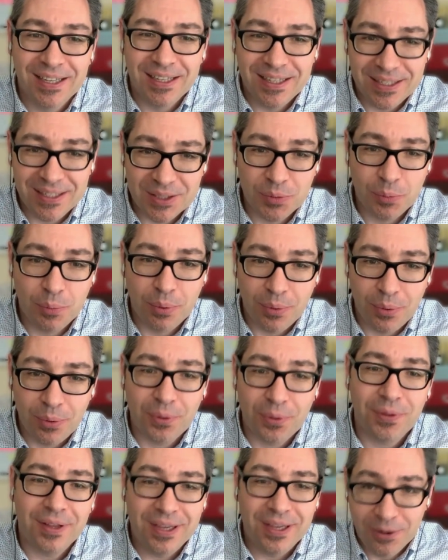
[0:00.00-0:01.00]
it's
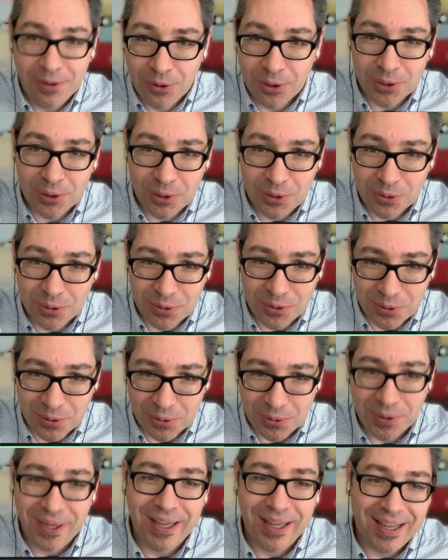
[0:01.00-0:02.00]
both a hot
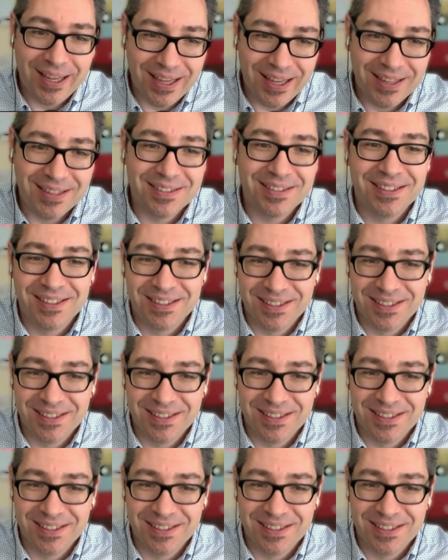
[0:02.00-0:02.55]
corner and